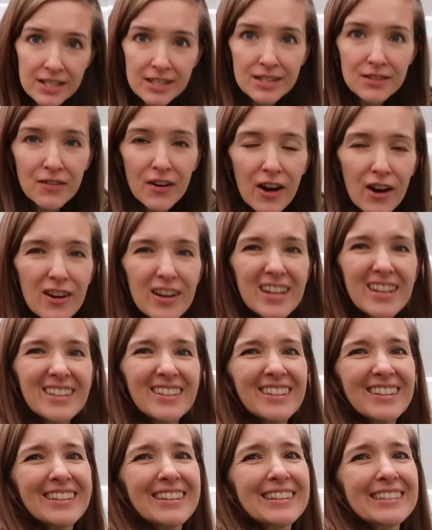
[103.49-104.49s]
It's very,
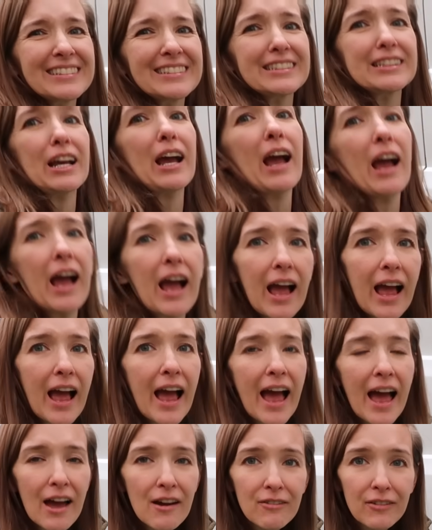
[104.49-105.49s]

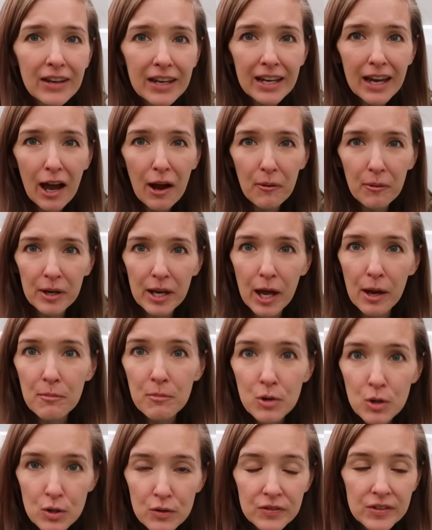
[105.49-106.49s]
heavy and when I
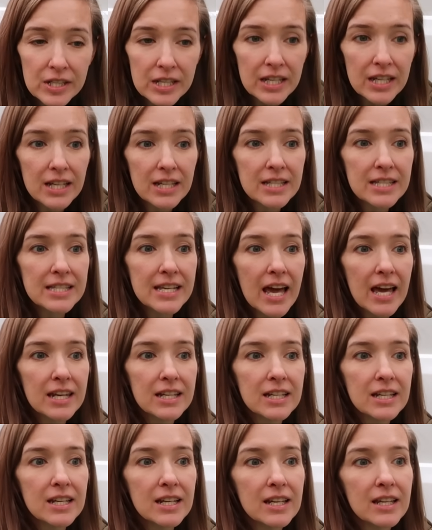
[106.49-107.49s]
moved it, it
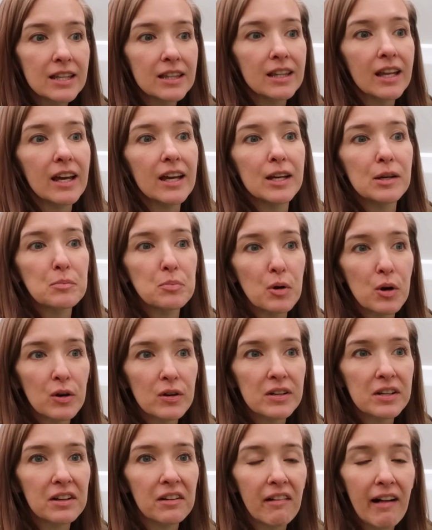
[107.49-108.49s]
sounded like
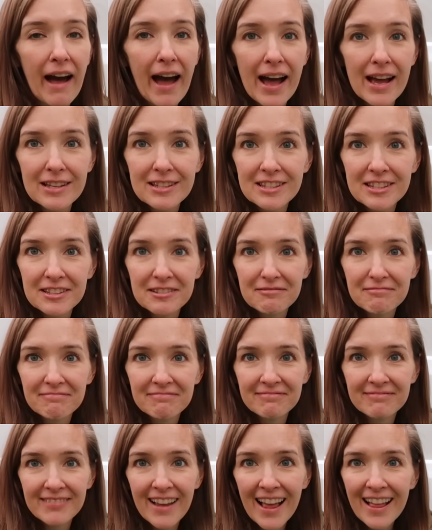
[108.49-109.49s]
broken glass.
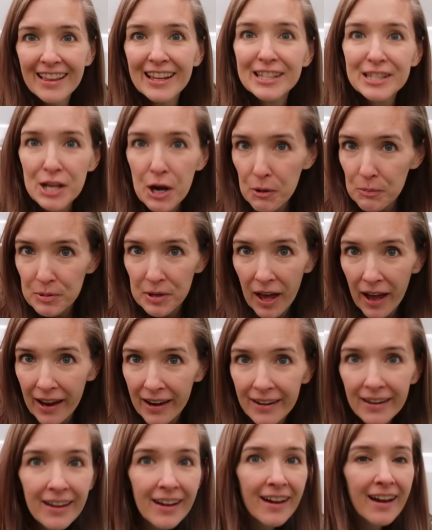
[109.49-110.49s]
Let's hope
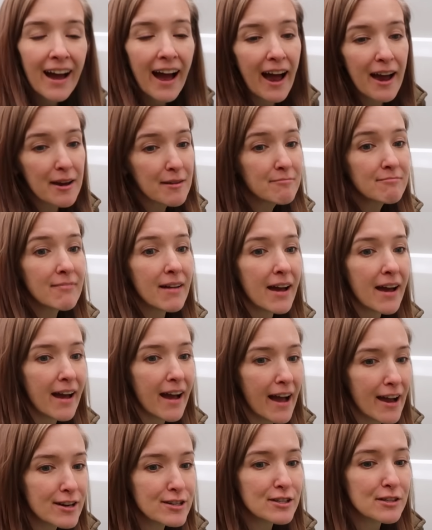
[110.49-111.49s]
not. I'm
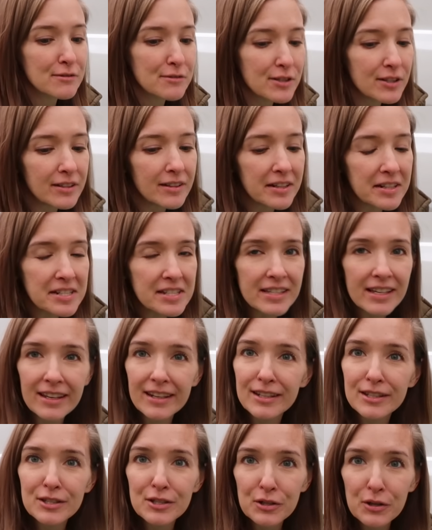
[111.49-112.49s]
actually really
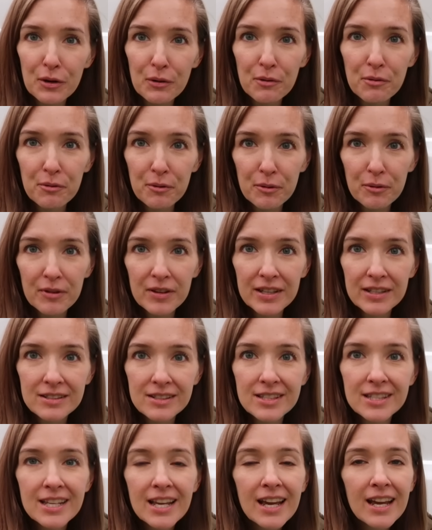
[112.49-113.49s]
excited to go through
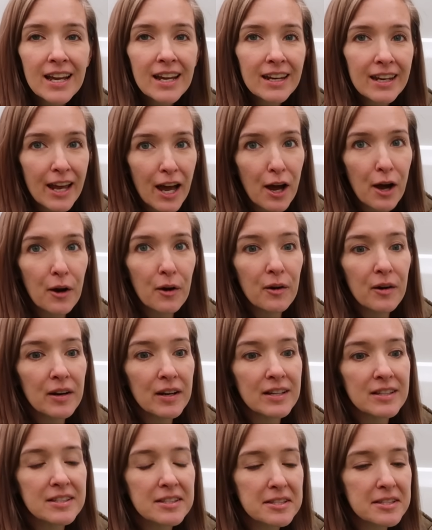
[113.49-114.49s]
these. Now
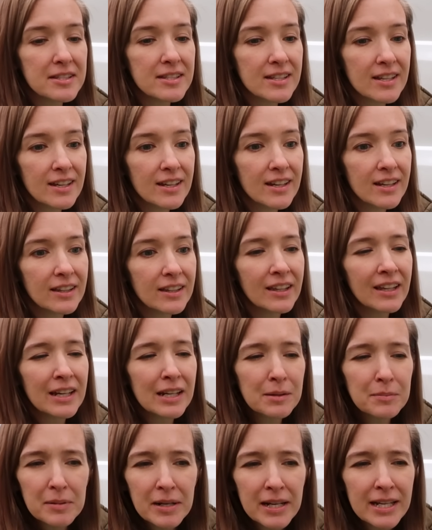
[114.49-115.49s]
it's
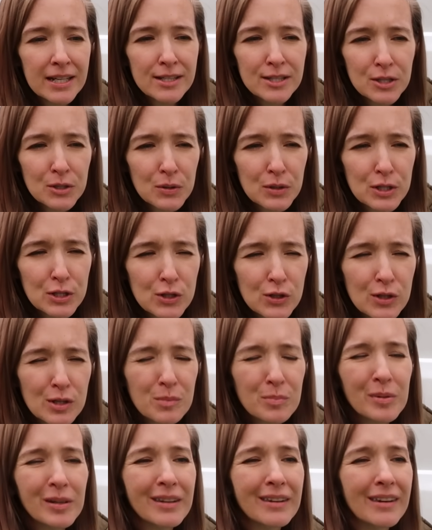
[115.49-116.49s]
like buying a storage
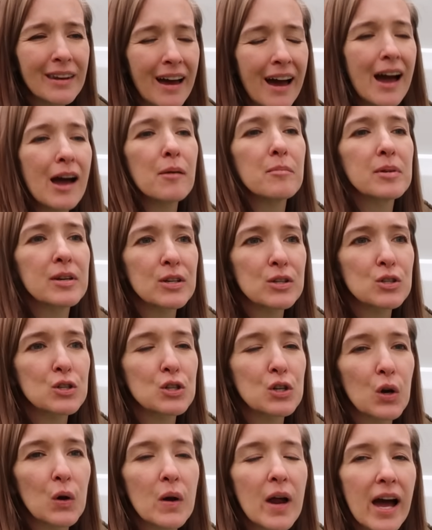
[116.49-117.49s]
unit, but not because
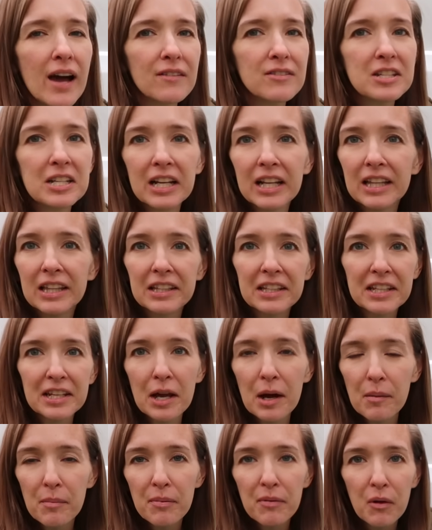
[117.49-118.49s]
you don't have to clean
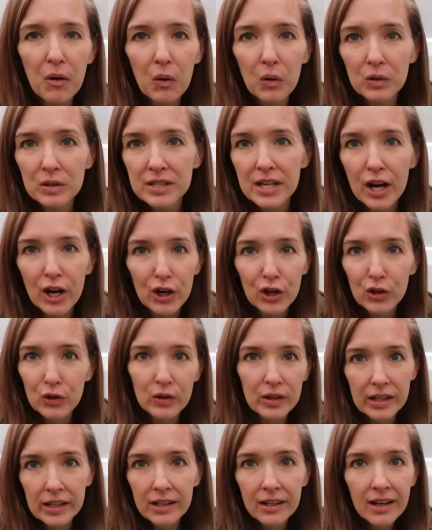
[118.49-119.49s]
up the whole entire
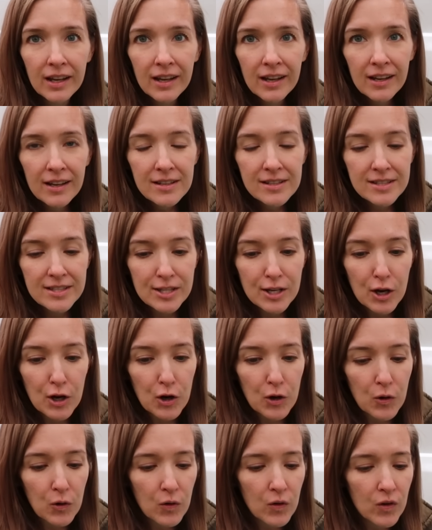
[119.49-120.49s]
unit.
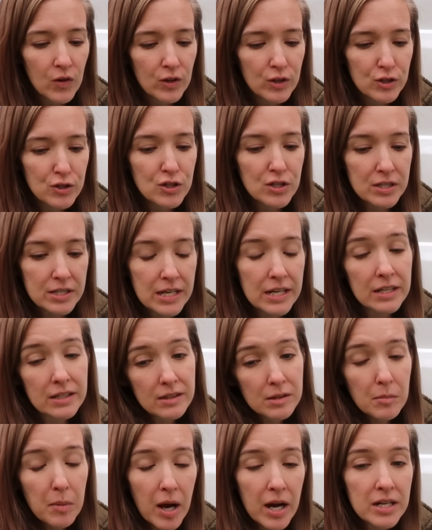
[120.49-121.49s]
So you just
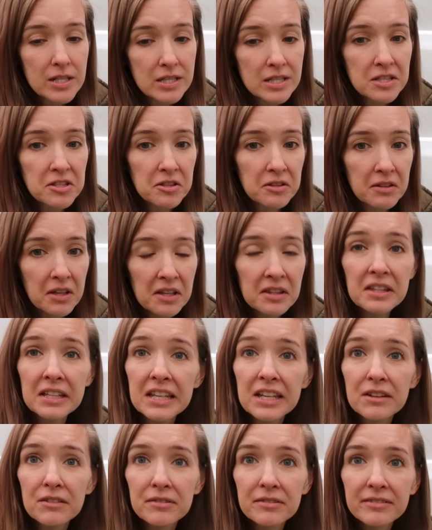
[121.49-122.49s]
take the boxes and, and
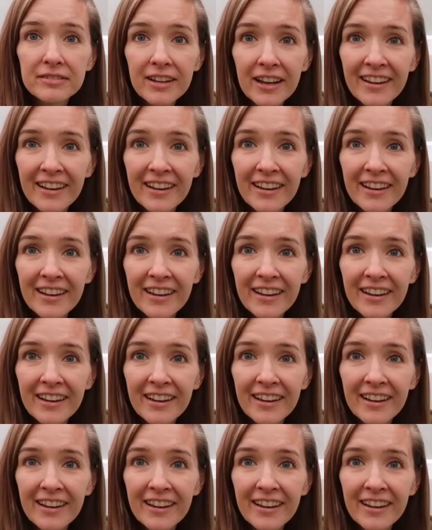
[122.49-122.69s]
leave.